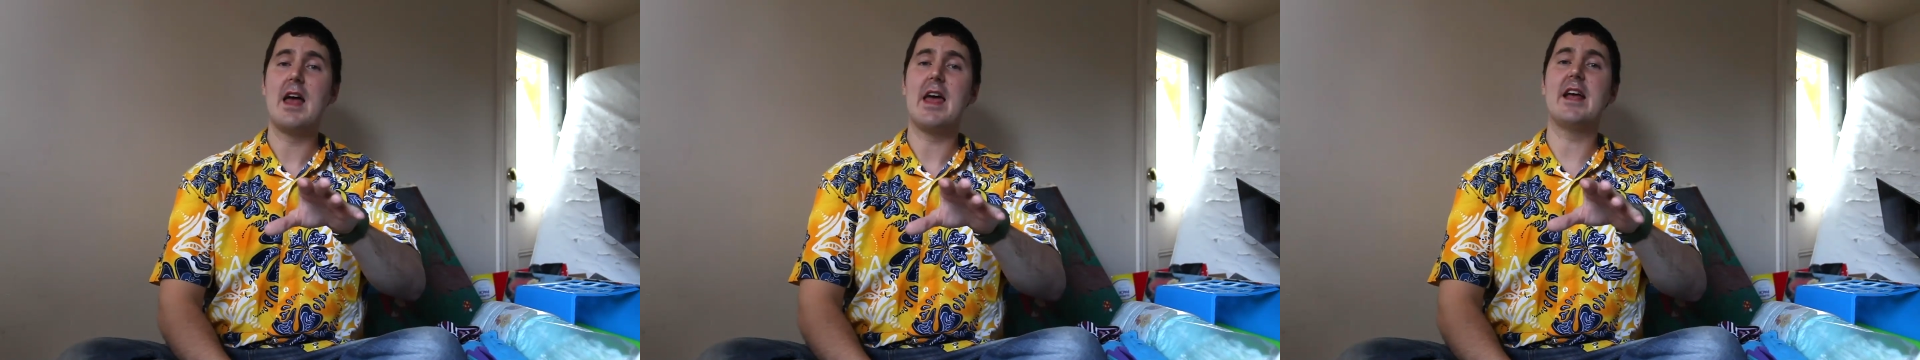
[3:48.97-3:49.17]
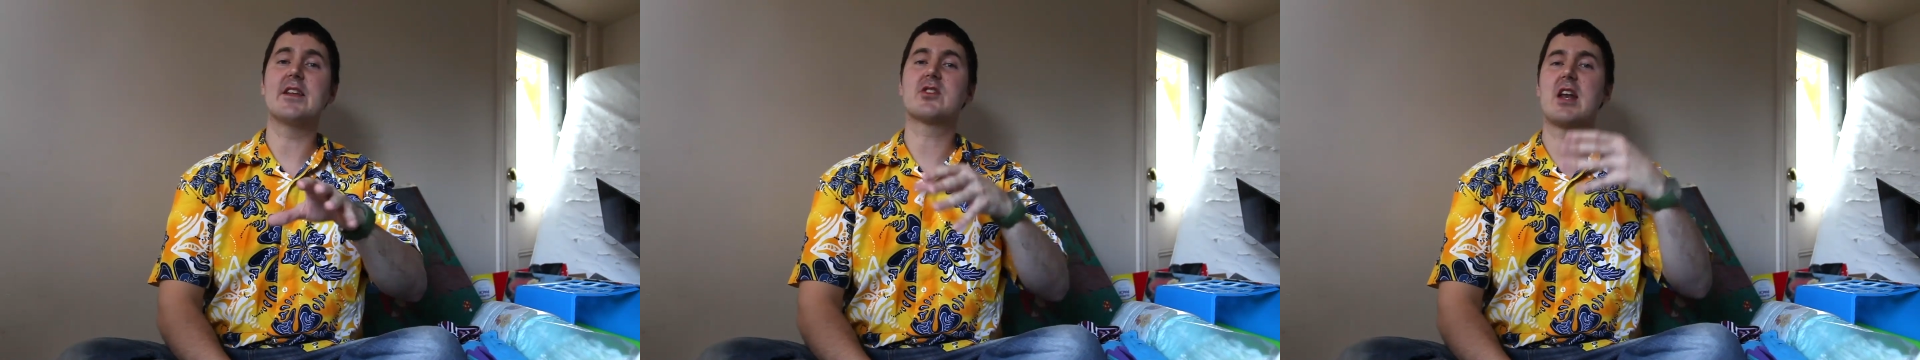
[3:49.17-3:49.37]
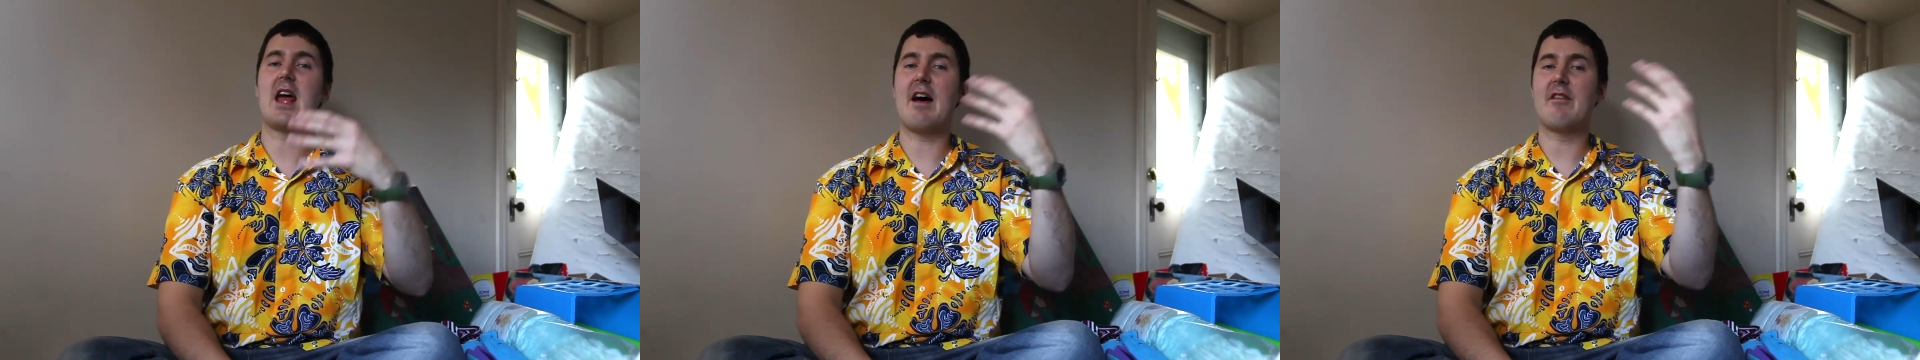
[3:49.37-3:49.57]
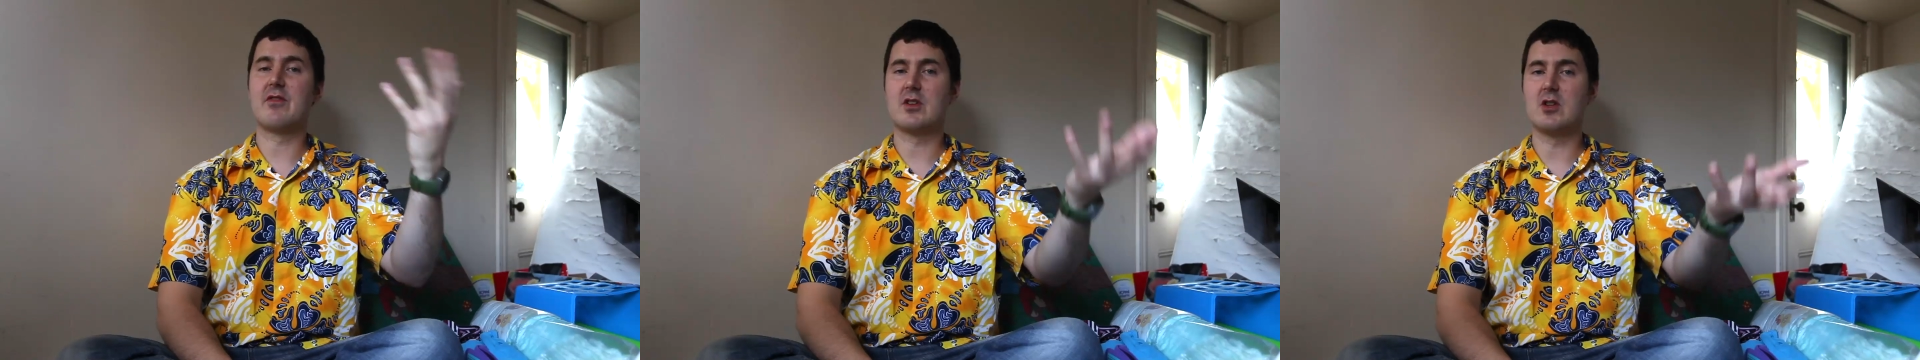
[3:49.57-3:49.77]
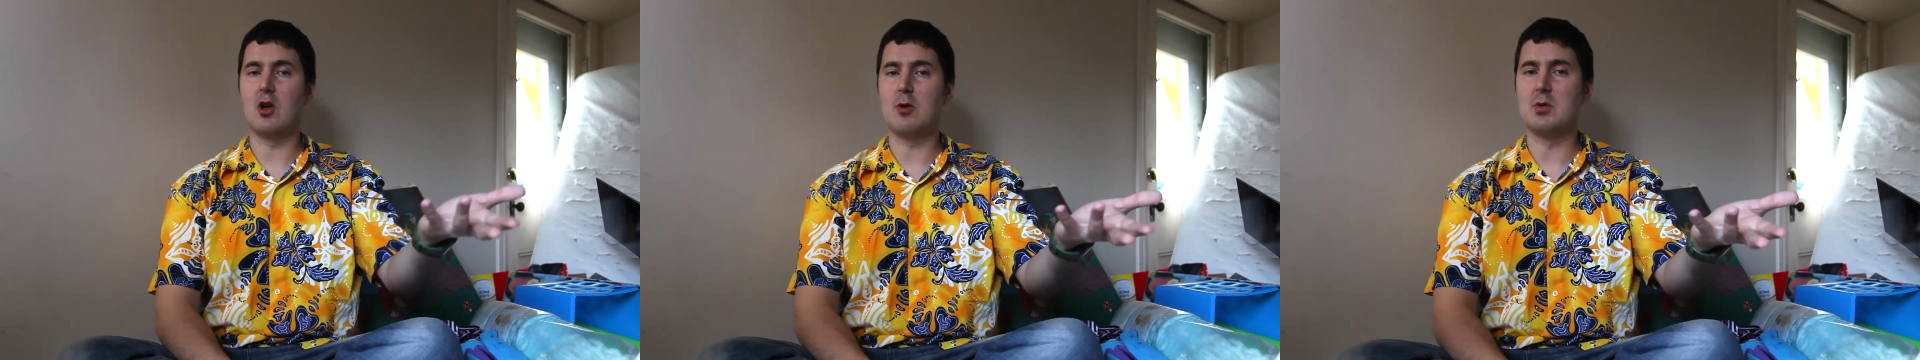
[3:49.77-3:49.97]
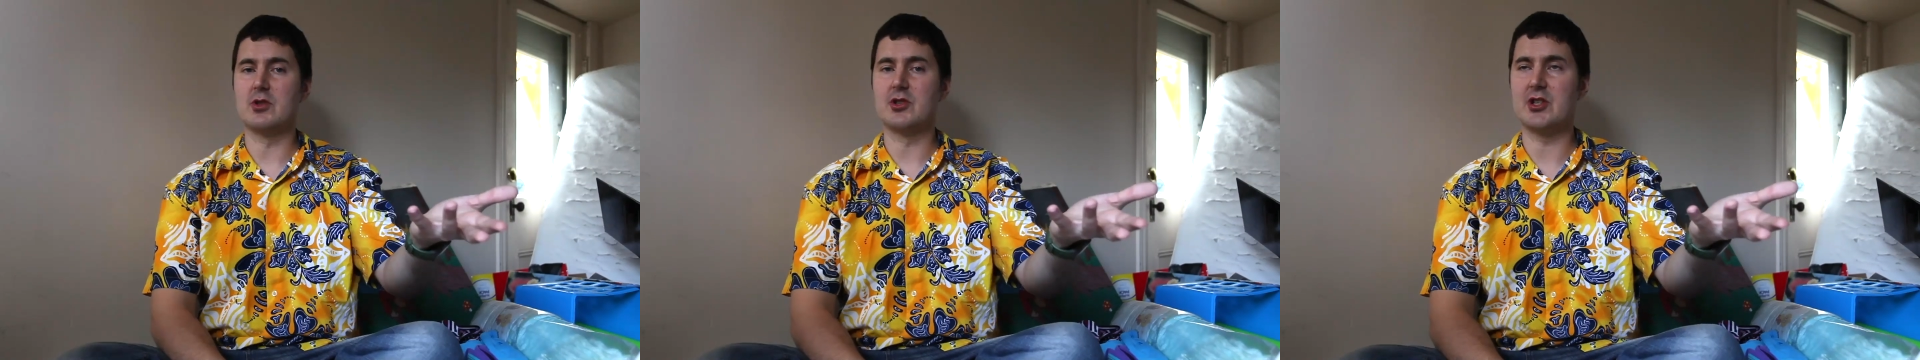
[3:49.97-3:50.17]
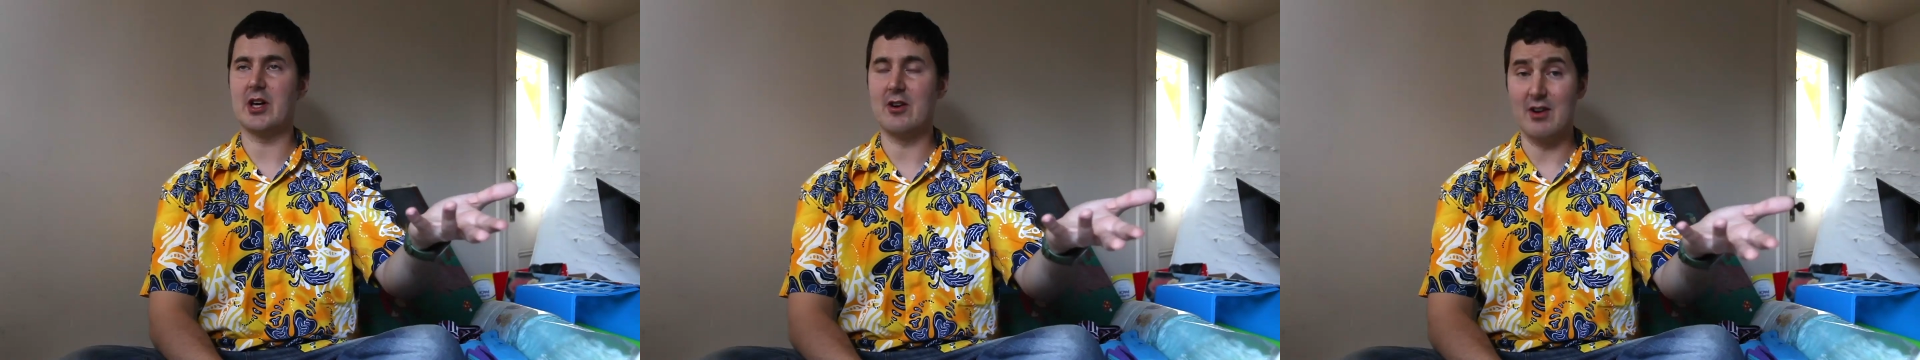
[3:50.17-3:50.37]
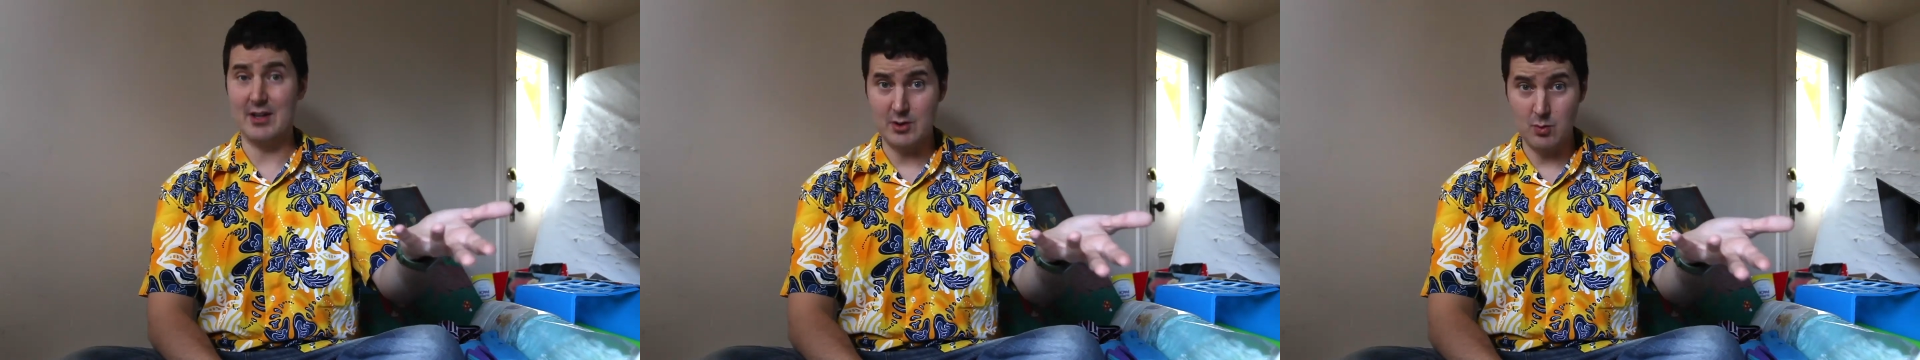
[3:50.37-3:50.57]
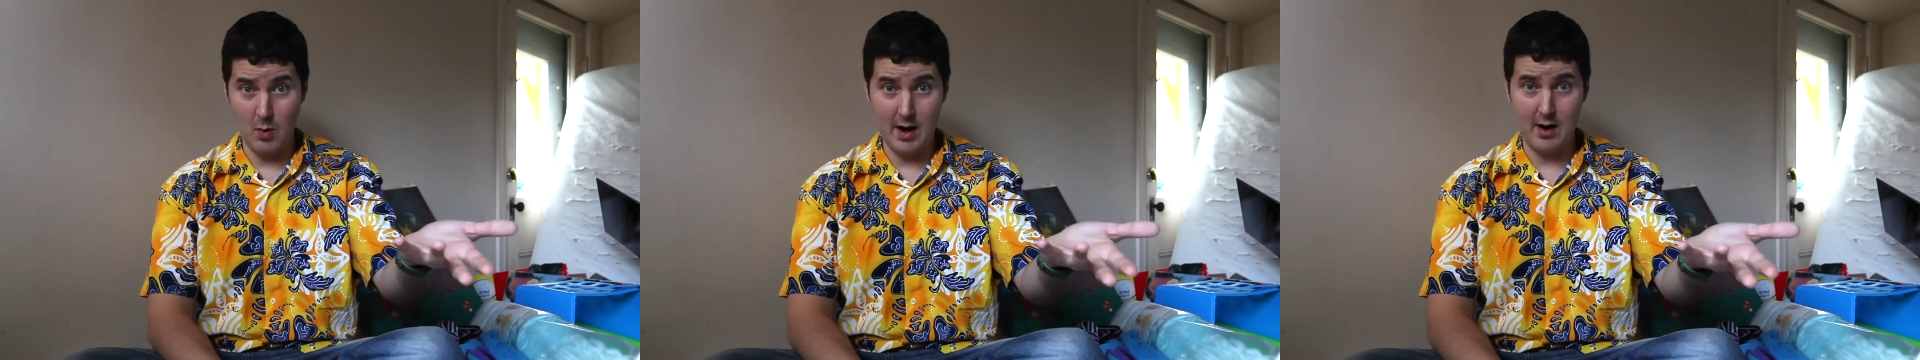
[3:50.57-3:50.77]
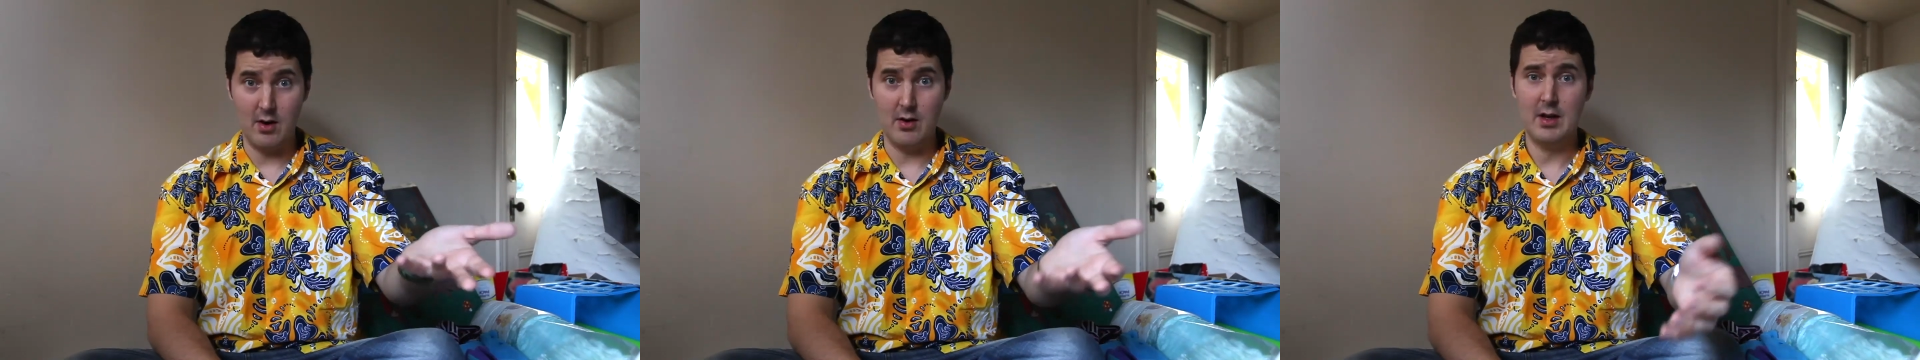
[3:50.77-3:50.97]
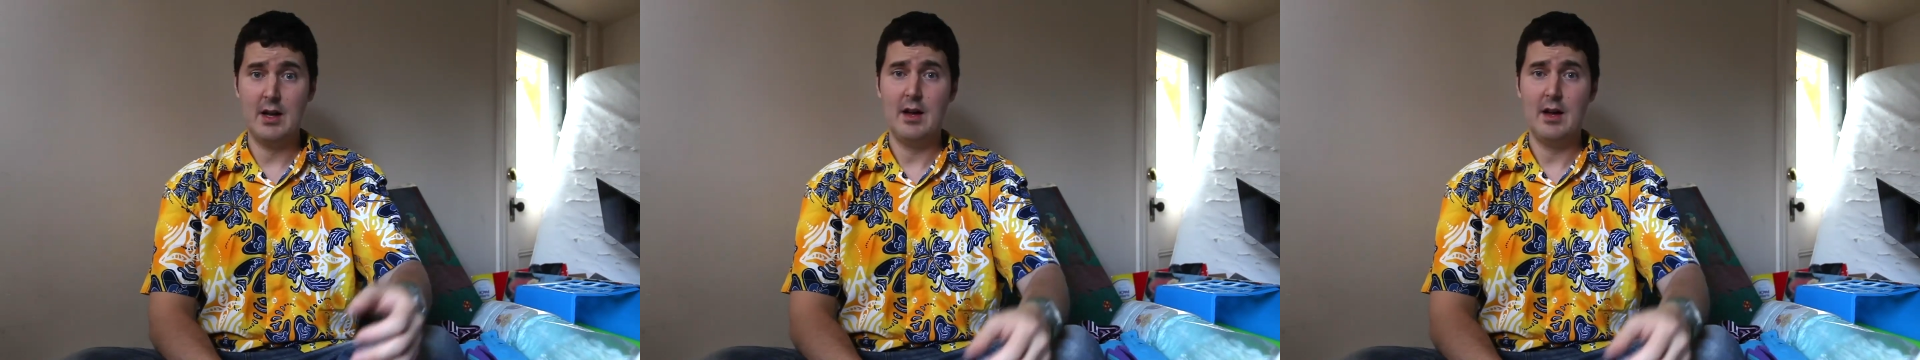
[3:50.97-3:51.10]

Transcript: It's going to have global shutter as well.